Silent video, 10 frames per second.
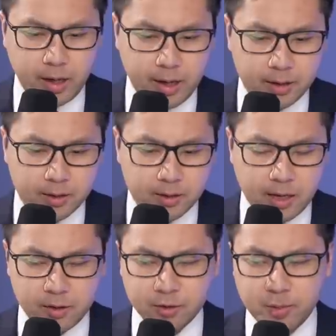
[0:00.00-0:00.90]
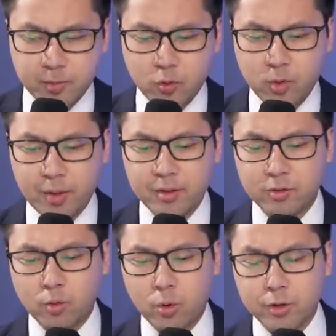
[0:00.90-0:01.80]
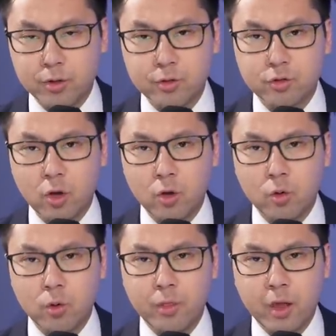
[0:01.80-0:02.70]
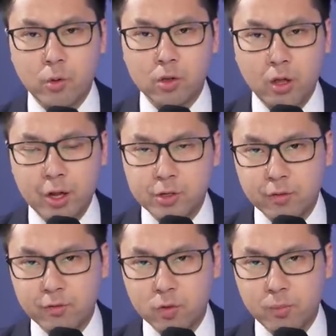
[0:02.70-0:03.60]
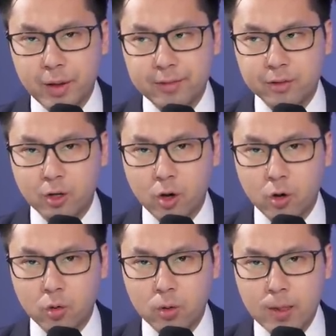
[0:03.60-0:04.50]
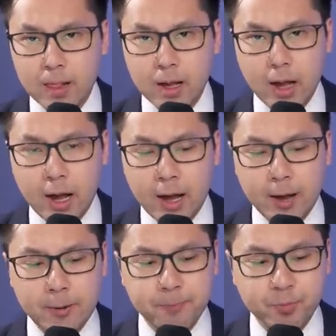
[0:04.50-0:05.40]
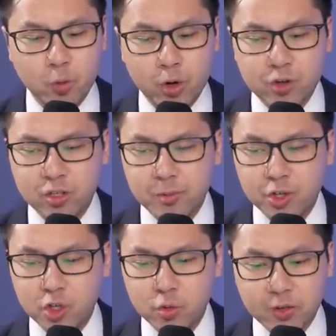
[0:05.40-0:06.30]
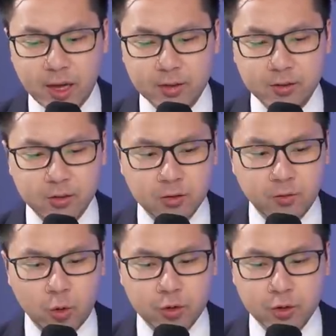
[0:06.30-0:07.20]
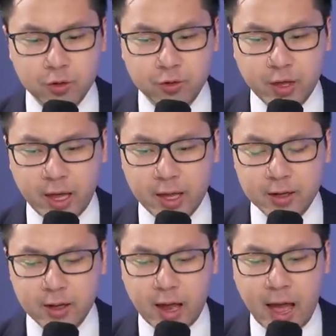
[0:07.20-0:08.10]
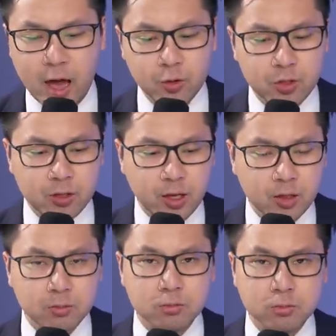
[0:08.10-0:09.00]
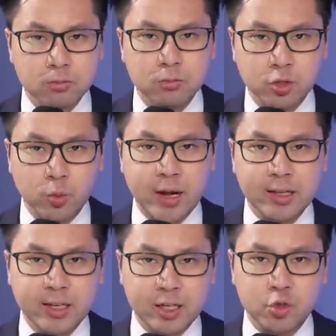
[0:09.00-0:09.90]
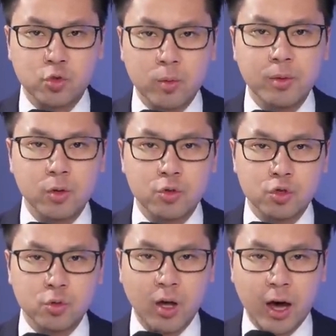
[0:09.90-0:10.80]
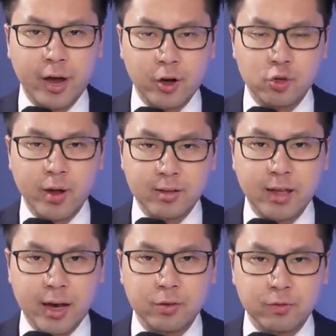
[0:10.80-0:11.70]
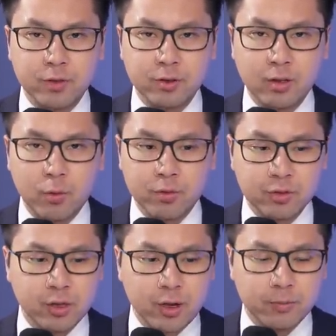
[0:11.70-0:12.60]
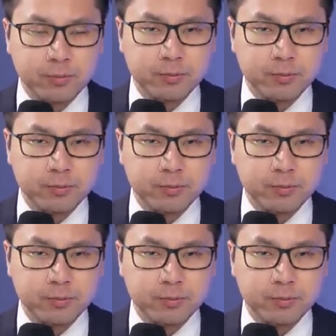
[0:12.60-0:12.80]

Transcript: And tell us a bit more about these ordinals. So they were launched a few months ago. Um, what are some of the use cases of ordinals and how do they directly contribute to the higher transaction fees that we're seeing?